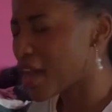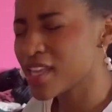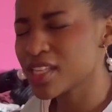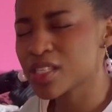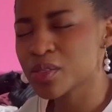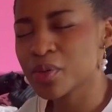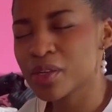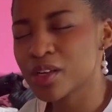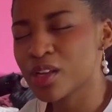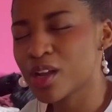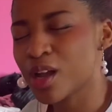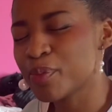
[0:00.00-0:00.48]

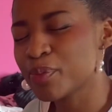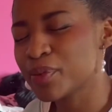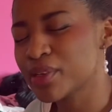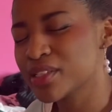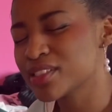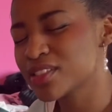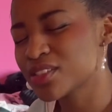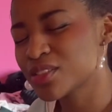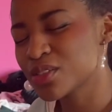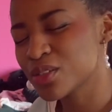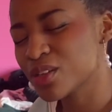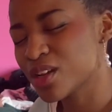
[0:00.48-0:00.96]
swear to God,
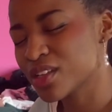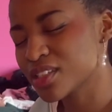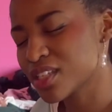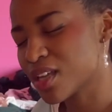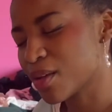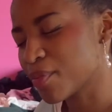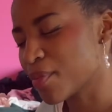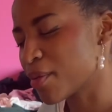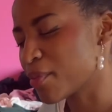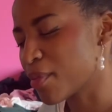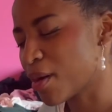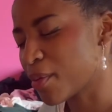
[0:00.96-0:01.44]
please do not tell
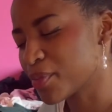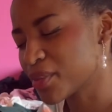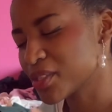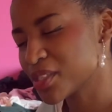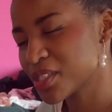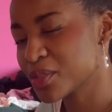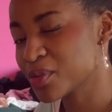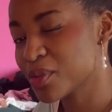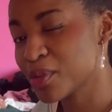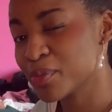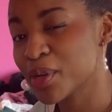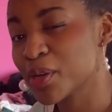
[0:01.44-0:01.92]
my mom this
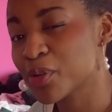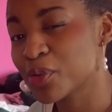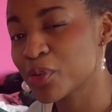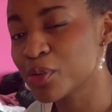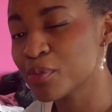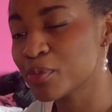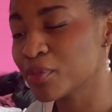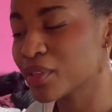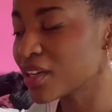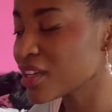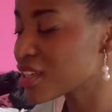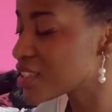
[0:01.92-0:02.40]
is what my
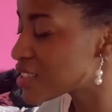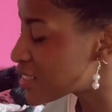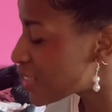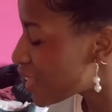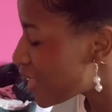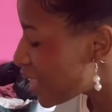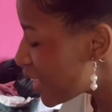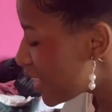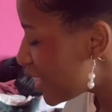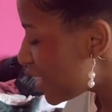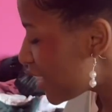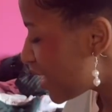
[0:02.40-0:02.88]
room looks
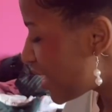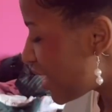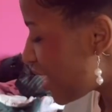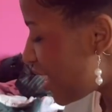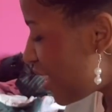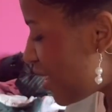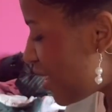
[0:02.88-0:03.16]
like.